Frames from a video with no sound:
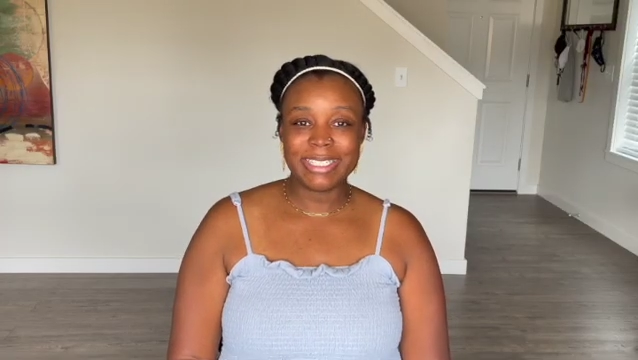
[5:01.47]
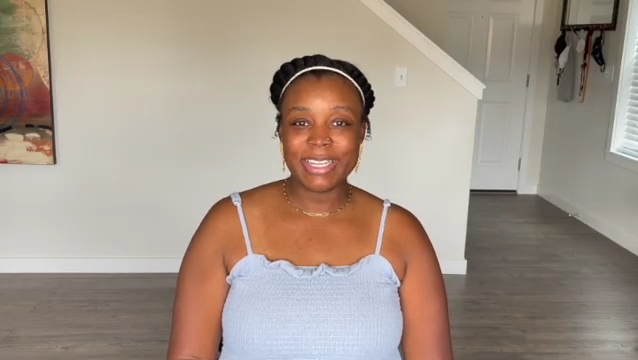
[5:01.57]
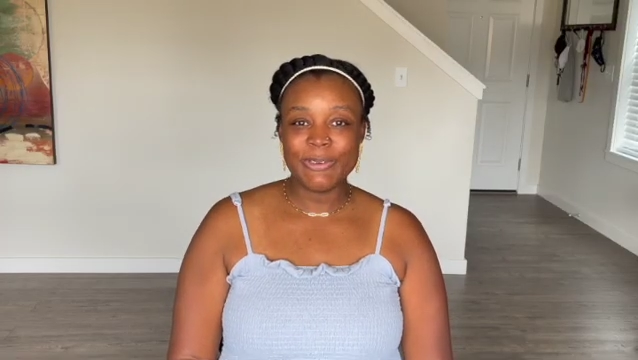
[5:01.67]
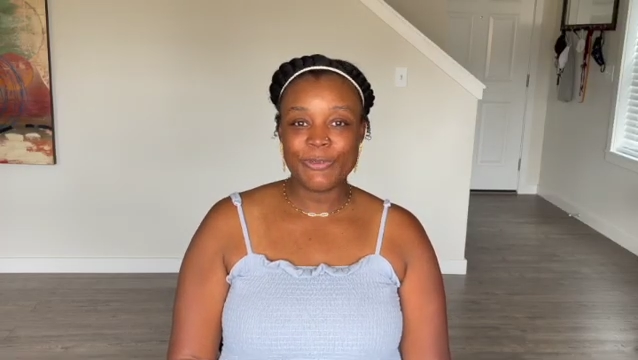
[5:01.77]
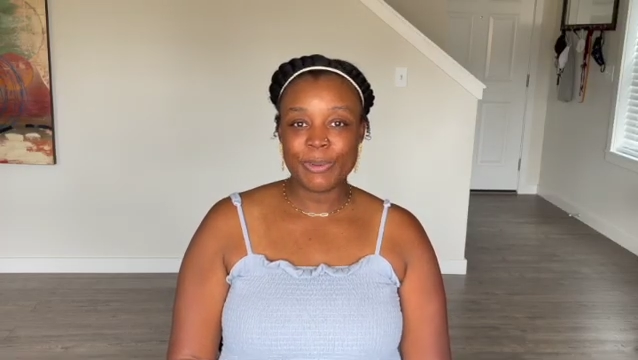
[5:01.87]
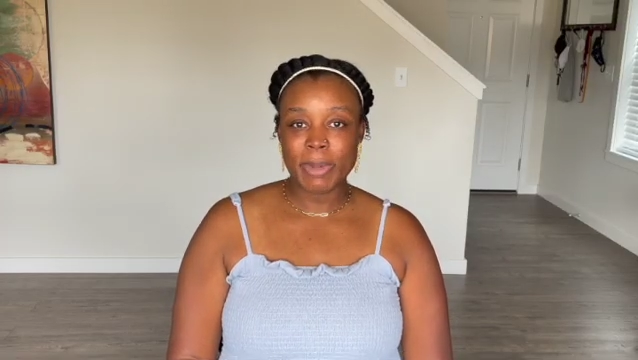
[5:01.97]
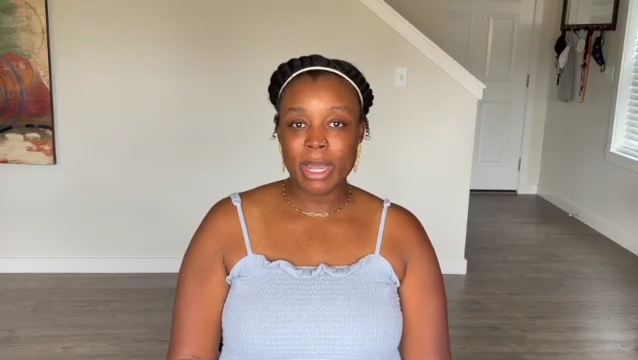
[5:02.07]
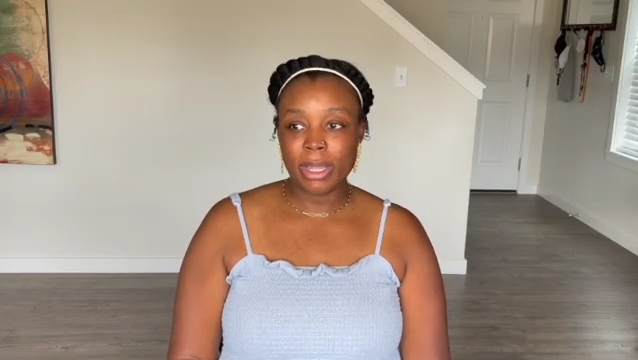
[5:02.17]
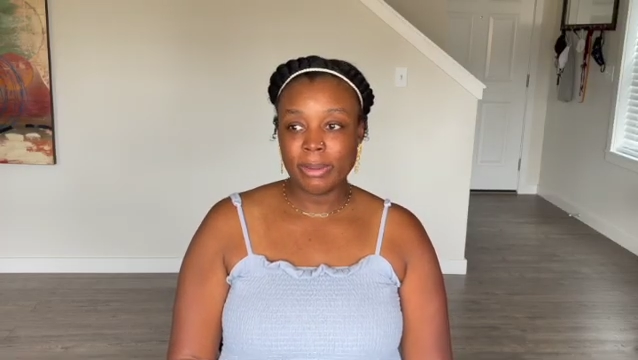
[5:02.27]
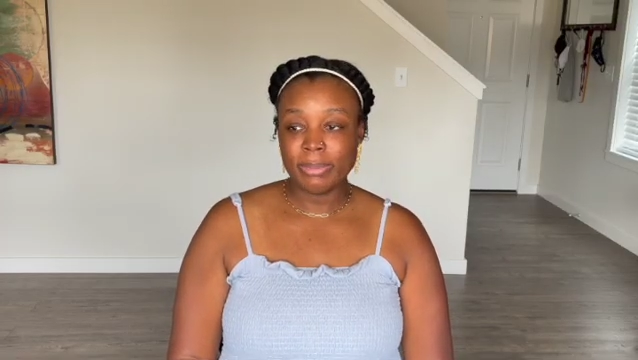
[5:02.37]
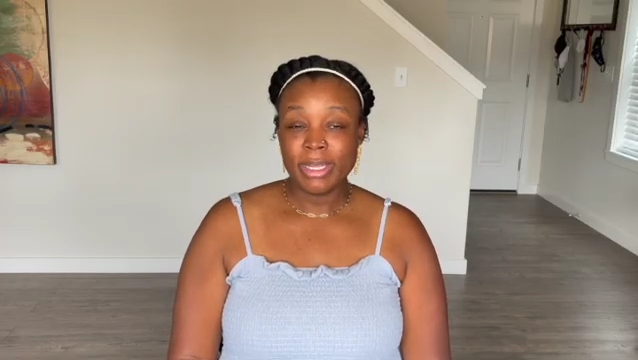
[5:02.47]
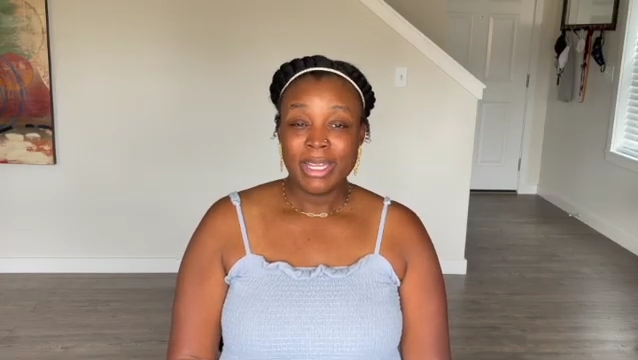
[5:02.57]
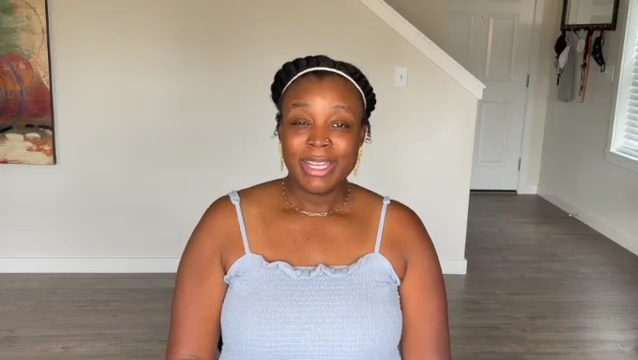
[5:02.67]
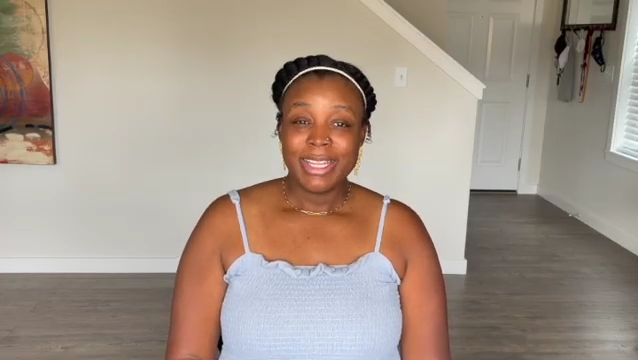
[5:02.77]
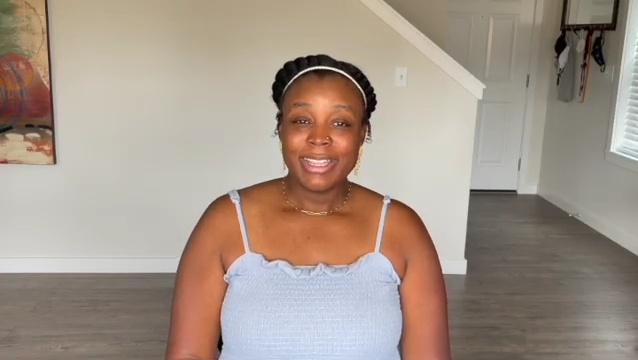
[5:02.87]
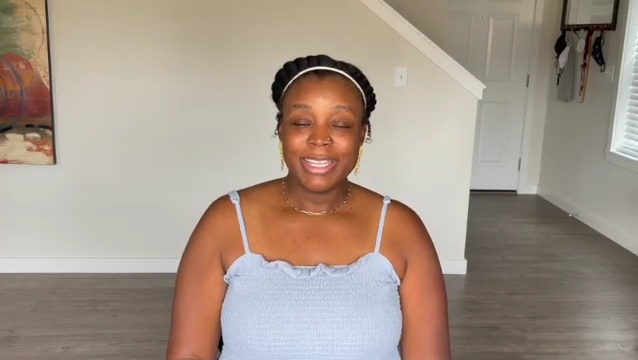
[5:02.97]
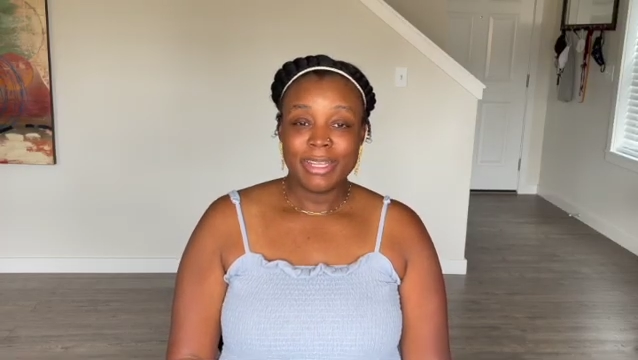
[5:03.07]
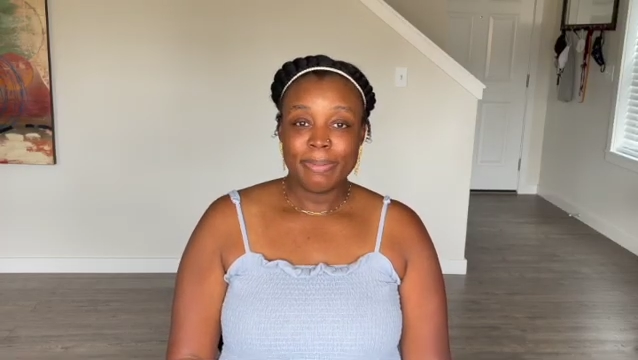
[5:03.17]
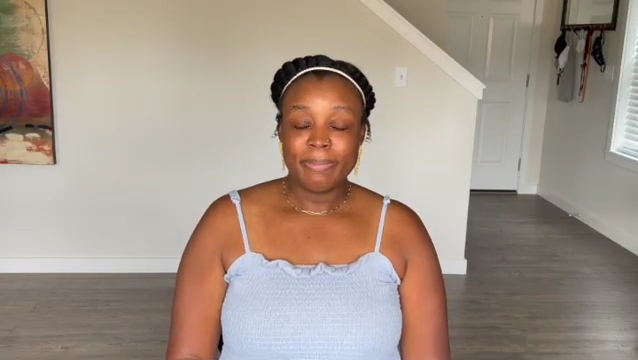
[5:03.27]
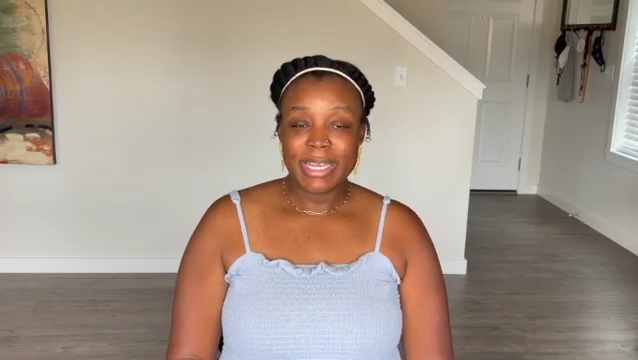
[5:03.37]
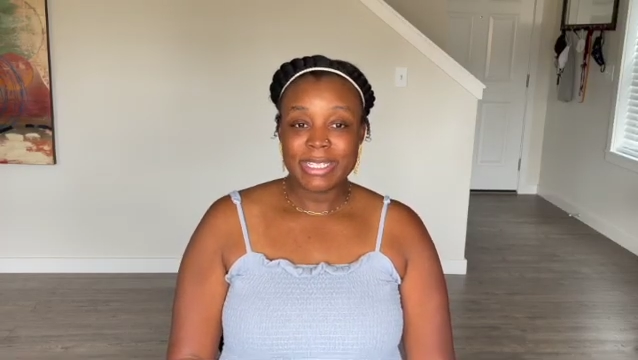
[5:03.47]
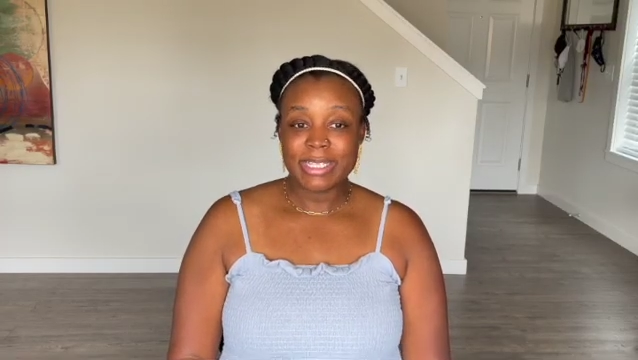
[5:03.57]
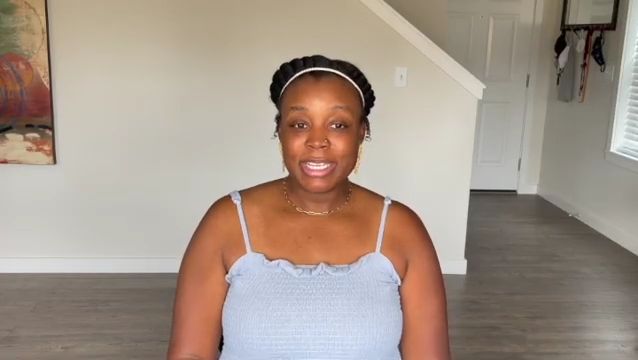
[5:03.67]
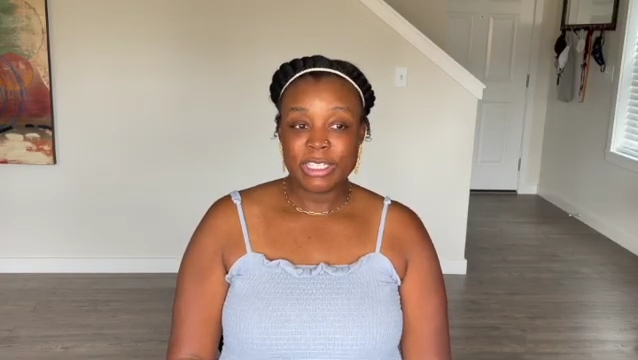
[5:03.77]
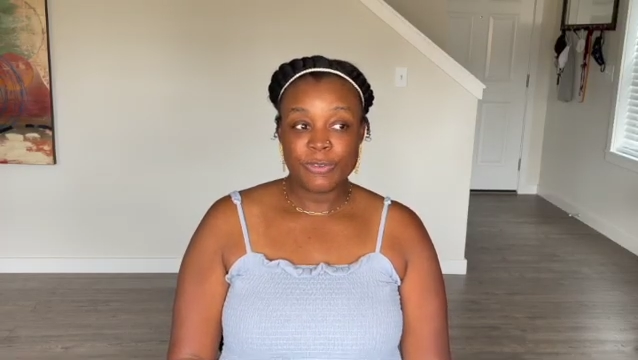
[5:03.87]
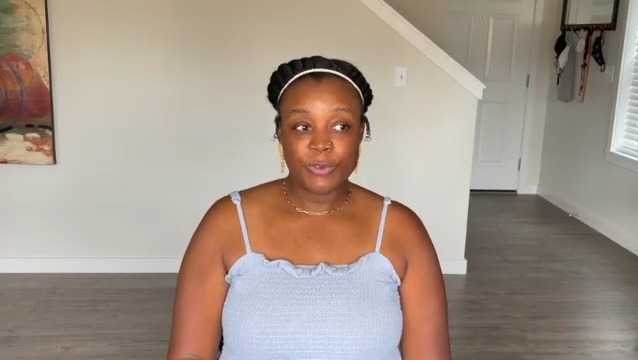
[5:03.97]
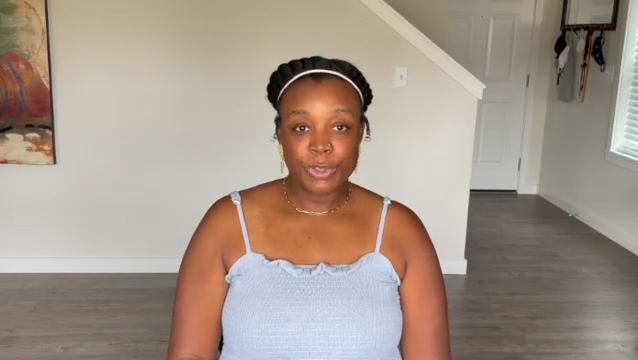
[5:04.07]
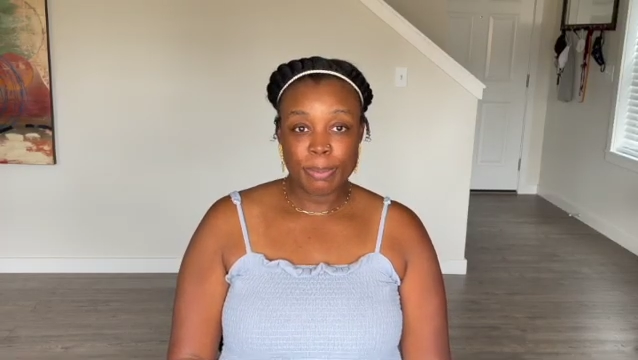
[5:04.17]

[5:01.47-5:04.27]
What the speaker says: stuff for mom. The best things for the